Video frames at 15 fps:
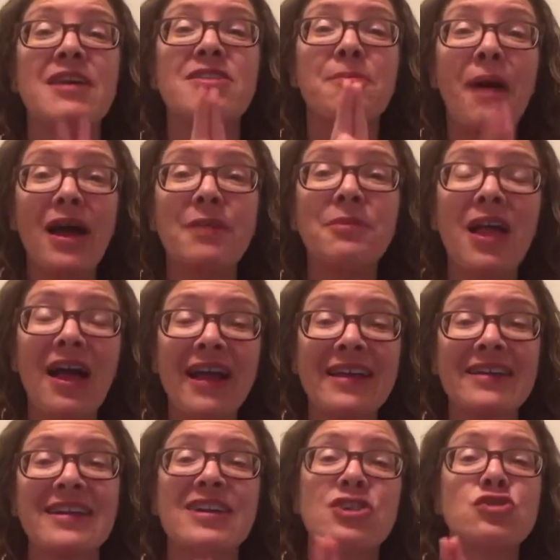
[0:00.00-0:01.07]
the bottom
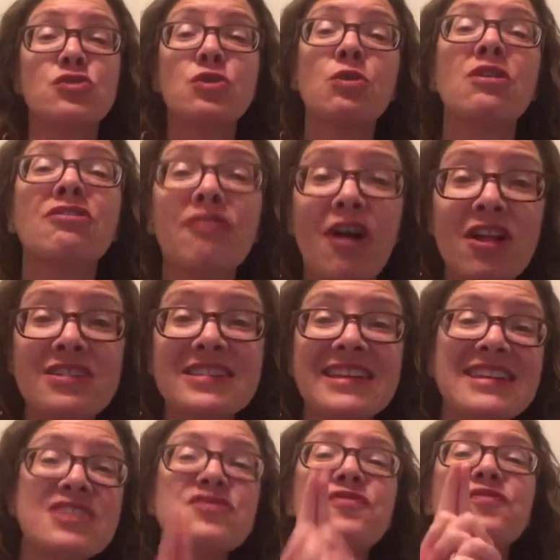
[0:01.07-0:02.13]
line, true or false?
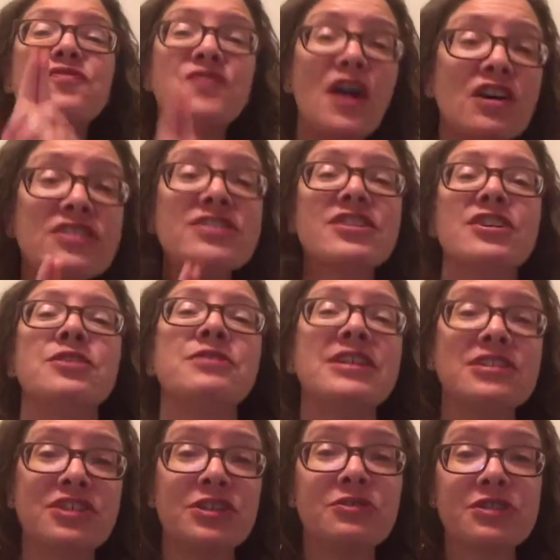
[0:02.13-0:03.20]
It is false that you
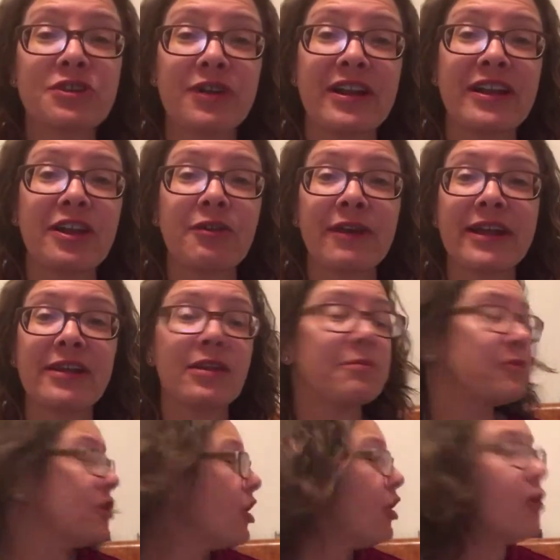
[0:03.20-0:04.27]
need to use accredited
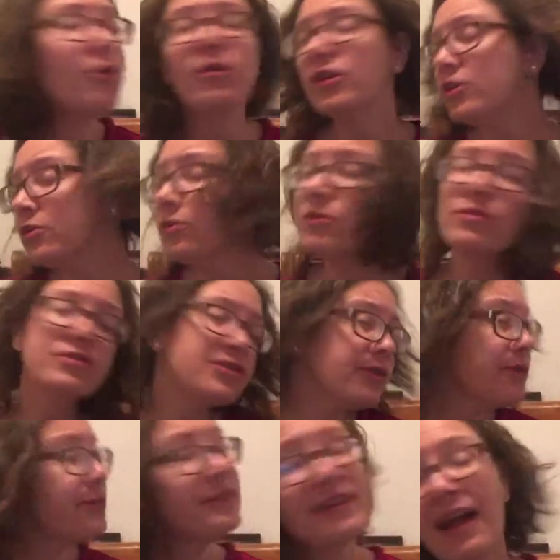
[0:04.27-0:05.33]
curriculum. No, you
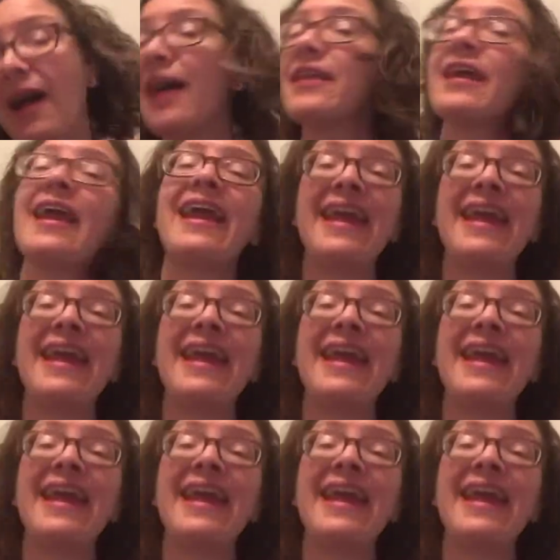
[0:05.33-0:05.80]
do not.